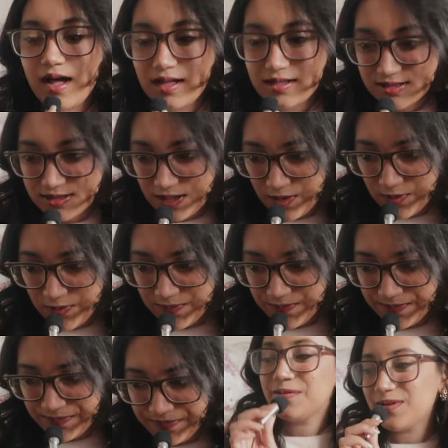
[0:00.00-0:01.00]
So,
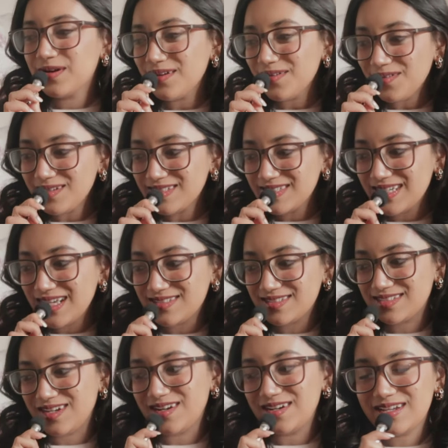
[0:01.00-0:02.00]
we're going to get
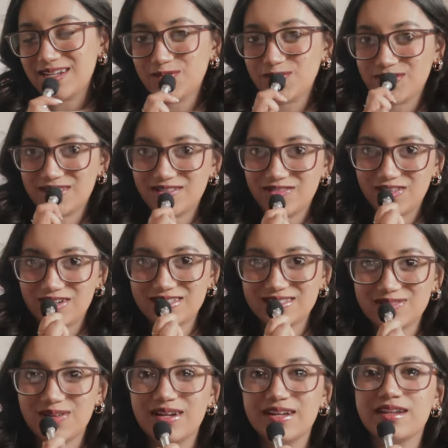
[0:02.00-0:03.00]
started with the
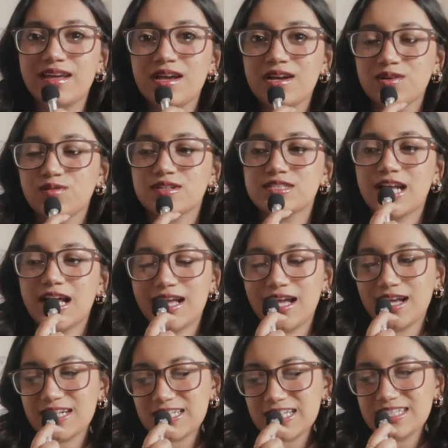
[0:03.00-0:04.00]
first one, which I
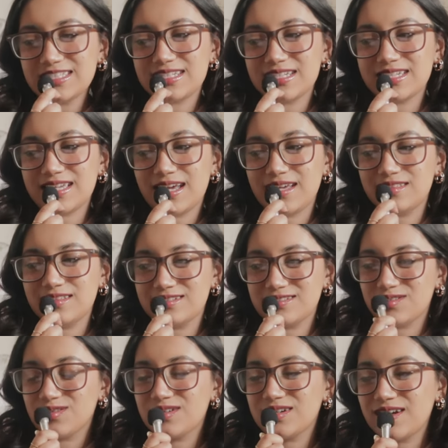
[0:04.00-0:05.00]
actually didn't get in this
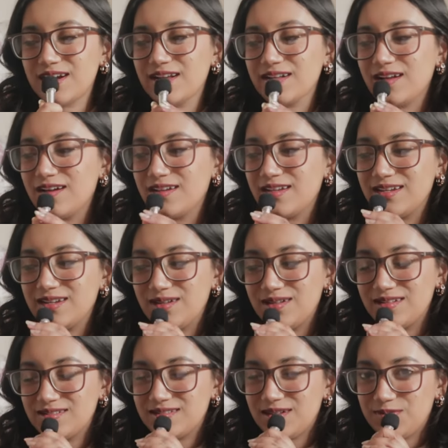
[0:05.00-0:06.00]
order. I got it in
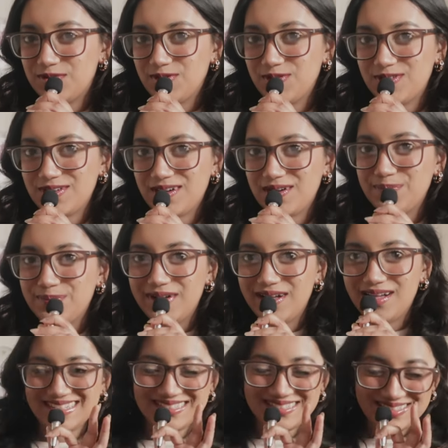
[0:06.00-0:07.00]
a separate order,
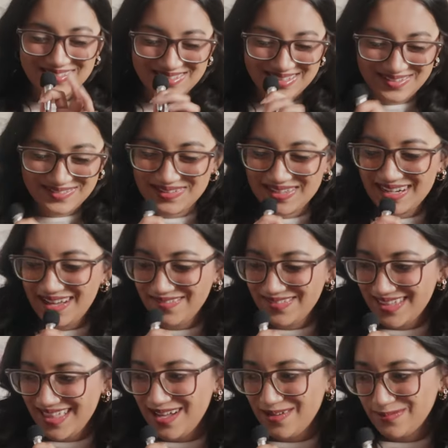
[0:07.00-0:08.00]
but it's so cute. And
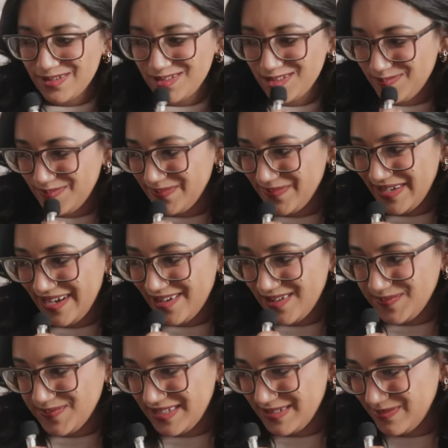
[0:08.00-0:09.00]
after that, I'm going to put my hair
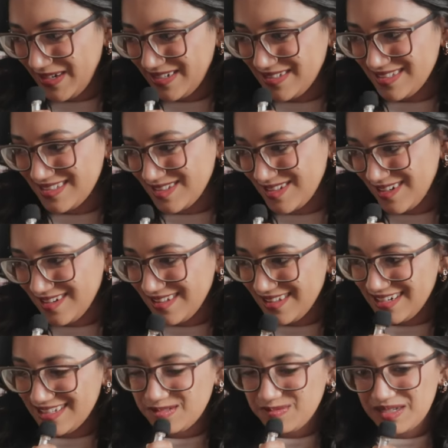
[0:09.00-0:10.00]
up because my hair is too curly
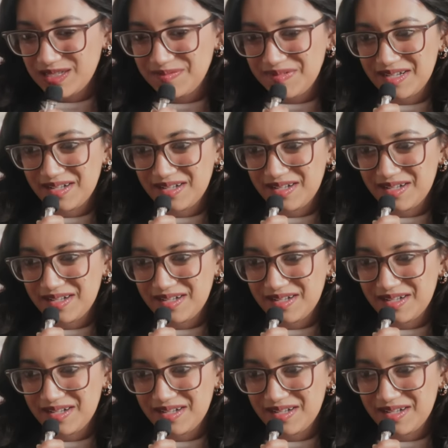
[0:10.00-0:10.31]
and it's making me